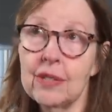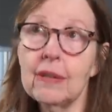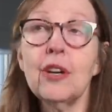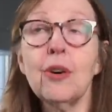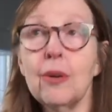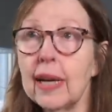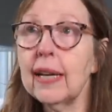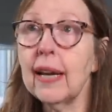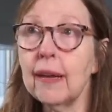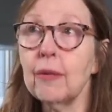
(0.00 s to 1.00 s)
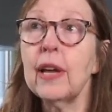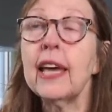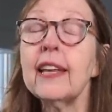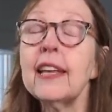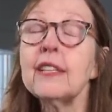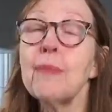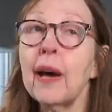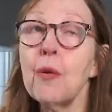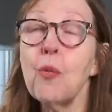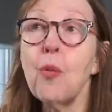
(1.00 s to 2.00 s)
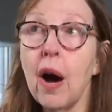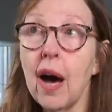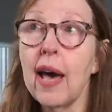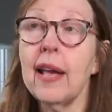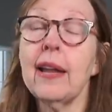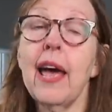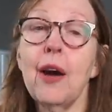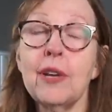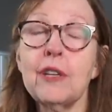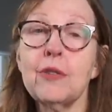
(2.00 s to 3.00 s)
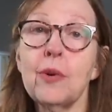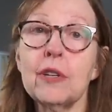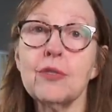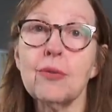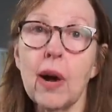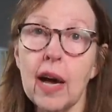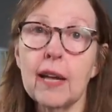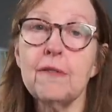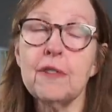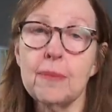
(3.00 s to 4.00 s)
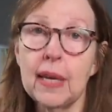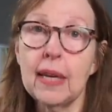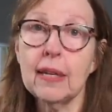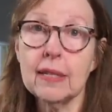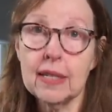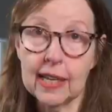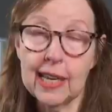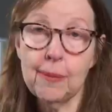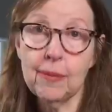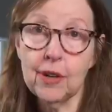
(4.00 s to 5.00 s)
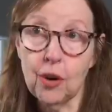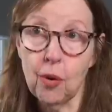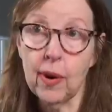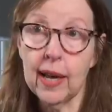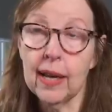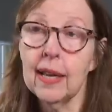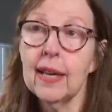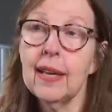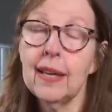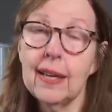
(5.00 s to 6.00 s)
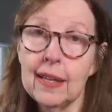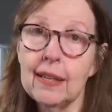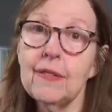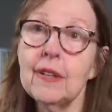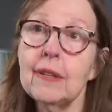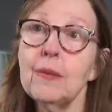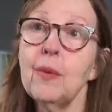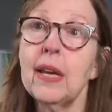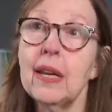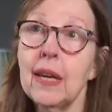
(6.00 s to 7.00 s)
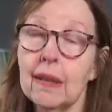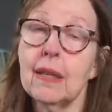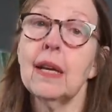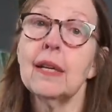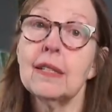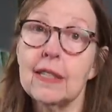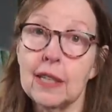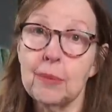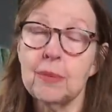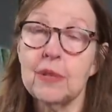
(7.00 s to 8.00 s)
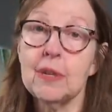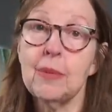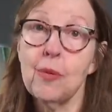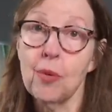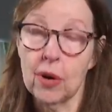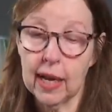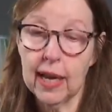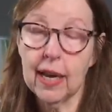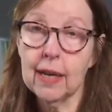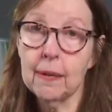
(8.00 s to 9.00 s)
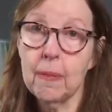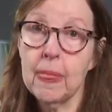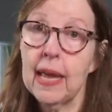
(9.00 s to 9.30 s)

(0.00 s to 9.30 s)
you know, it it is my why now. It is what drives me to keep going, even when nothing seems to be working